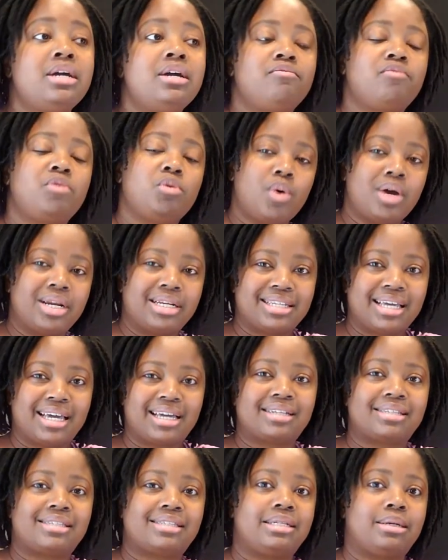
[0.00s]
If you want to take it
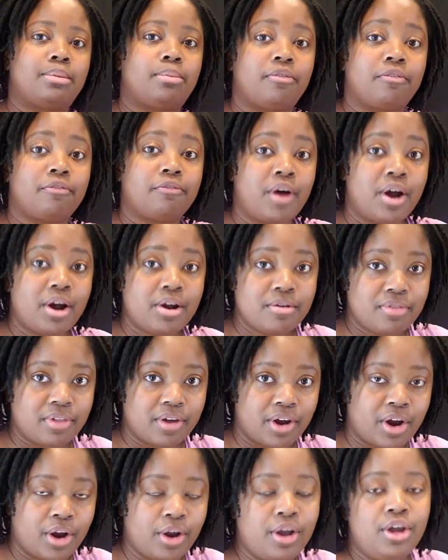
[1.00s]
a step
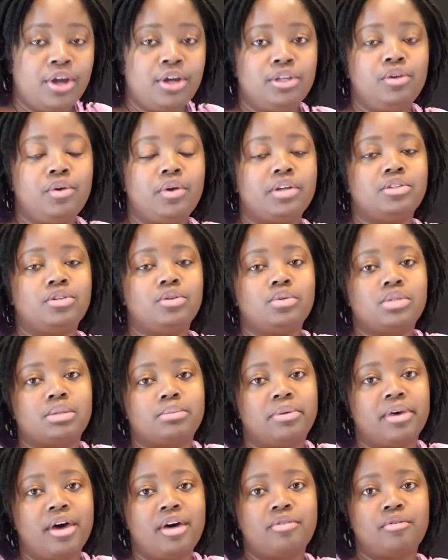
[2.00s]
further, you can do
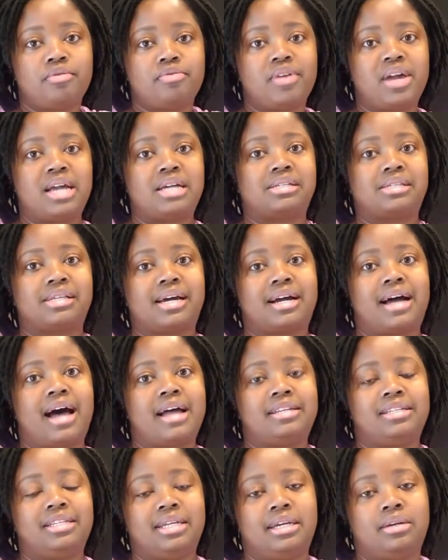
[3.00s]
some other things like I
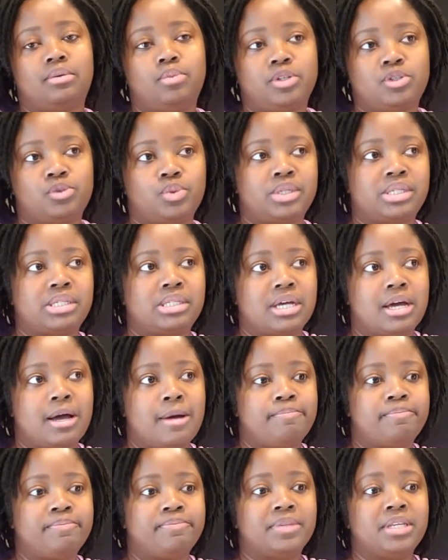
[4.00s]
did, which was I